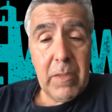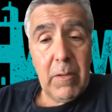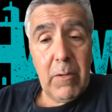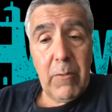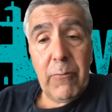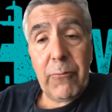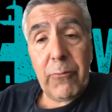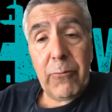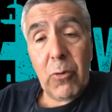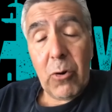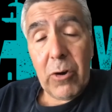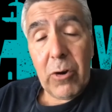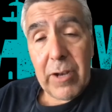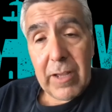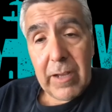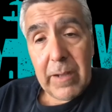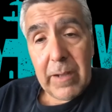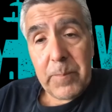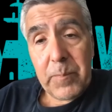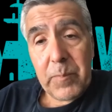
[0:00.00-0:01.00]

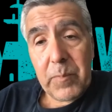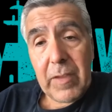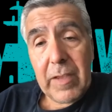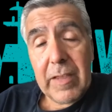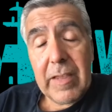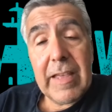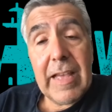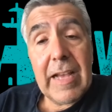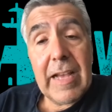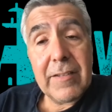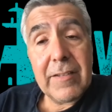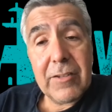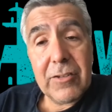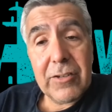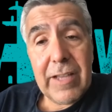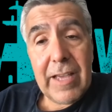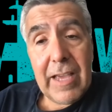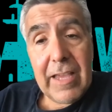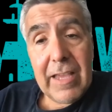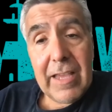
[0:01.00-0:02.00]
Florida.
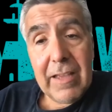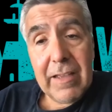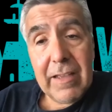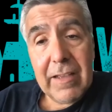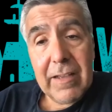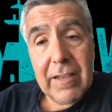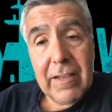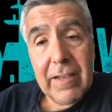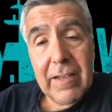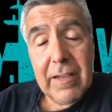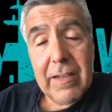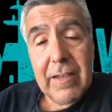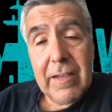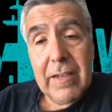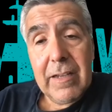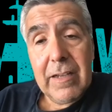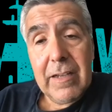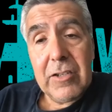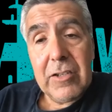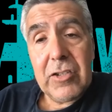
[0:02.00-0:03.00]
Yesterday,
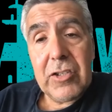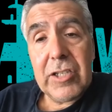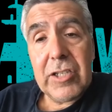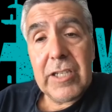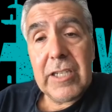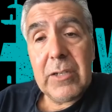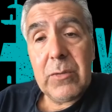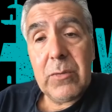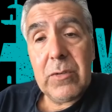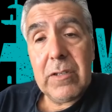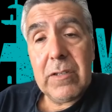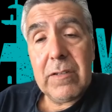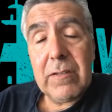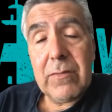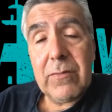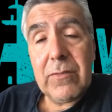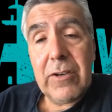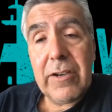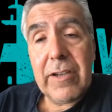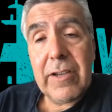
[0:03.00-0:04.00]
she was
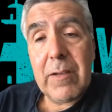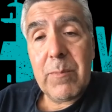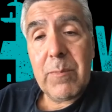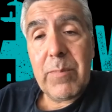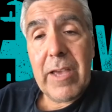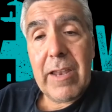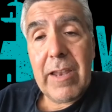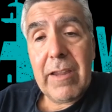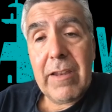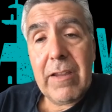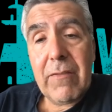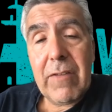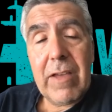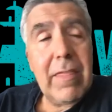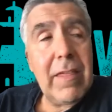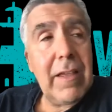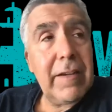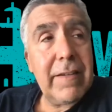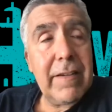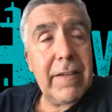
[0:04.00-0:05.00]
very competitive. I
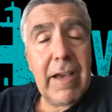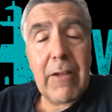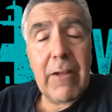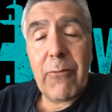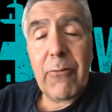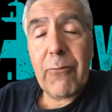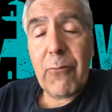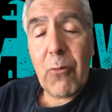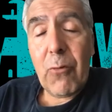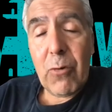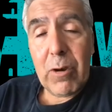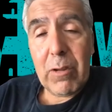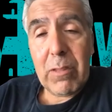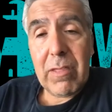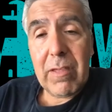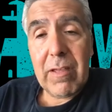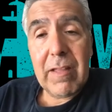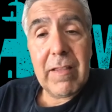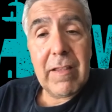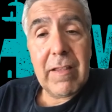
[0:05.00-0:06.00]
think she got
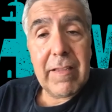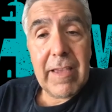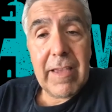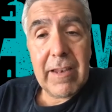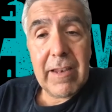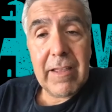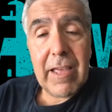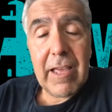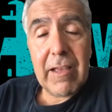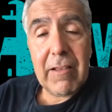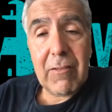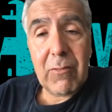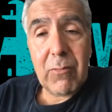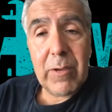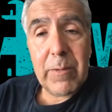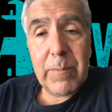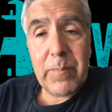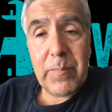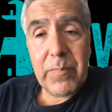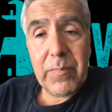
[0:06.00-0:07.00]
fourth in the 10K
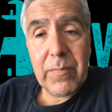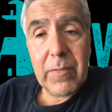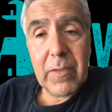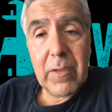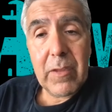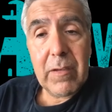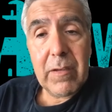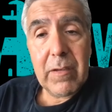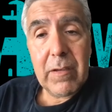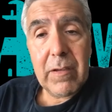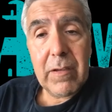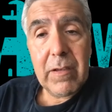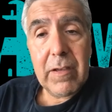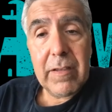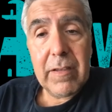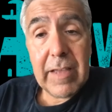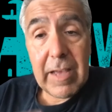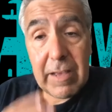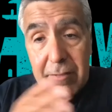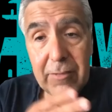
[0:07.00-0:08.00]
swim
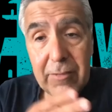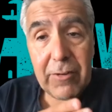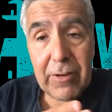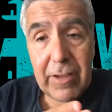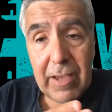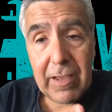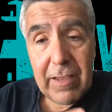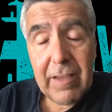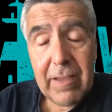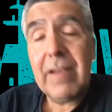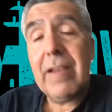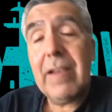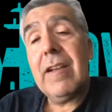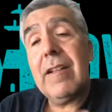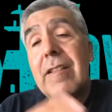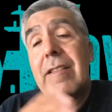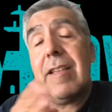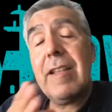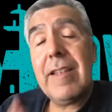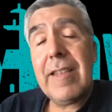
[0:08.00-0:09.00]
yesterday.
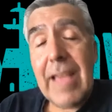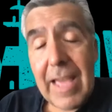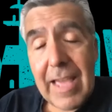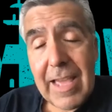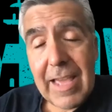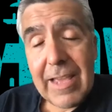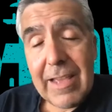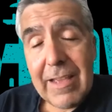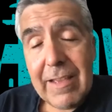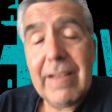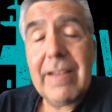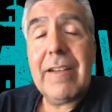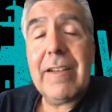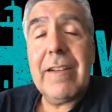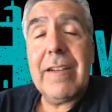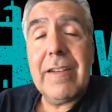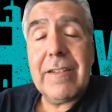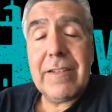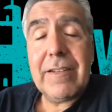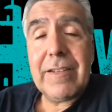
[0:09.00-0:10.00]
Today,
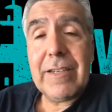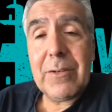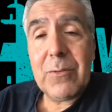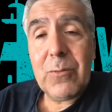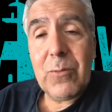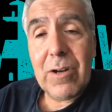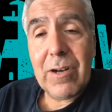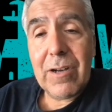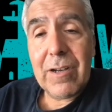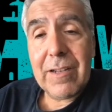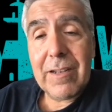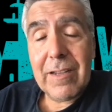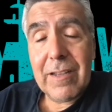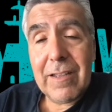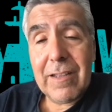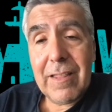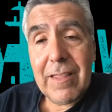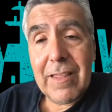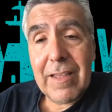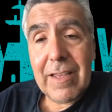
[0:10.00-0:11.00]
she won
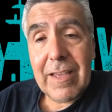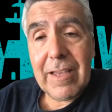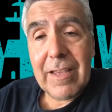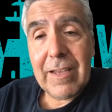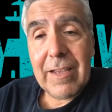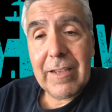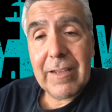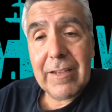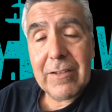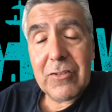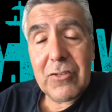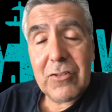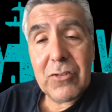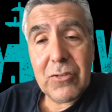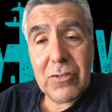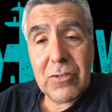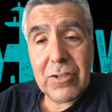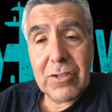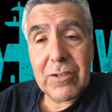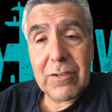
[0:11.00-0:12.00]
the
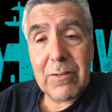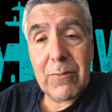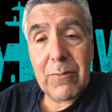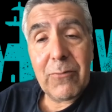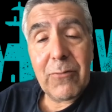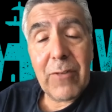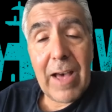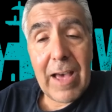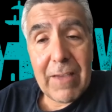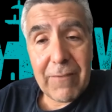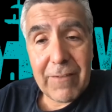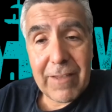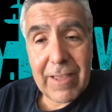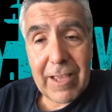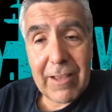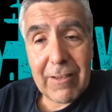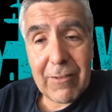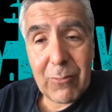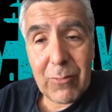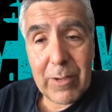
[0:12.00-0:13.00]
junior
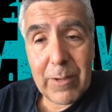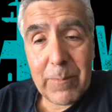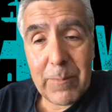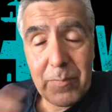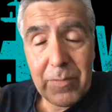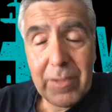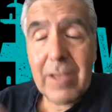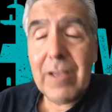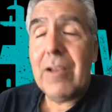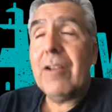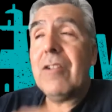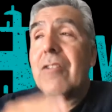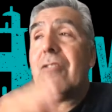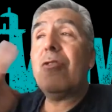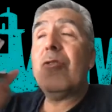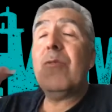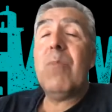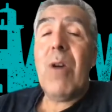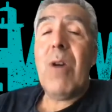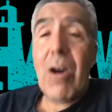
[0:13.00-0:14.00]
5K swim.
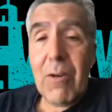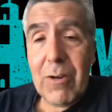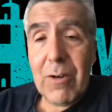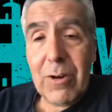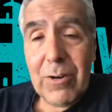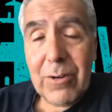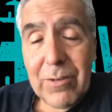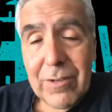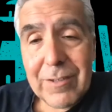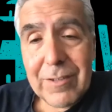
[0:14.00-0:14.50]
Tomorrow,